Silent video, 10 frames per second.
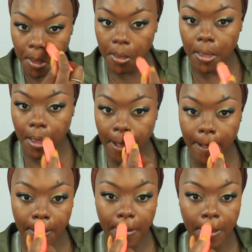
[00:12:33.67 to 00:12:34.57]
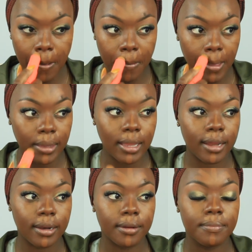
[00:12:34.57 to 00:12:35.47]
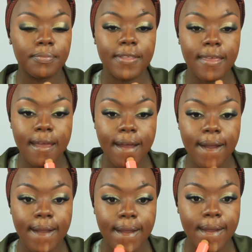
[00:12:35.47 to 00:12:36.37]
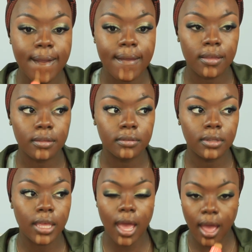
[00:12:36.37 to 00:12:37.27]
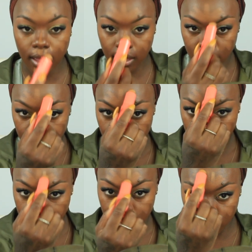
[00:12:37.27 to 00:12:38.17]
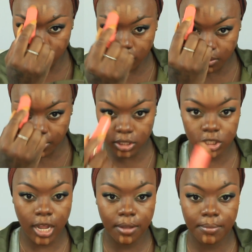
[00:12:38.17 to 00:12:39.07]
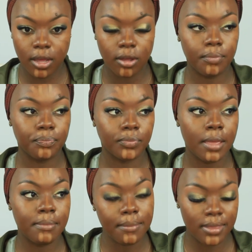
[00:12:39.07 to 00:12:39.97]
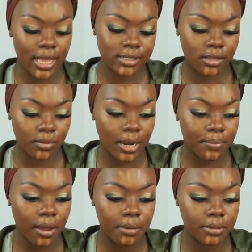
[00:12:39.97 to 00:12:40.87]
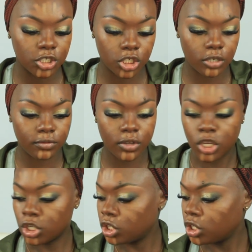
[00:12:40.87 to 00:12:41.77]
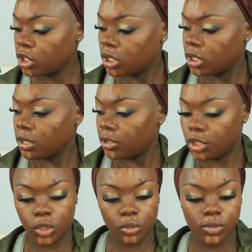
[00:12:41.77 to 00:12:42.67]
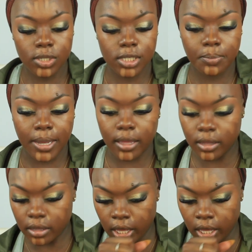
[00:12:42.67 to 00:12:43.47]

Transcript: See, it's a little bit lighter. Yeah. Yeah. We're going to do a little bit of Jacmel. And maybe that's the one I probably should have used, but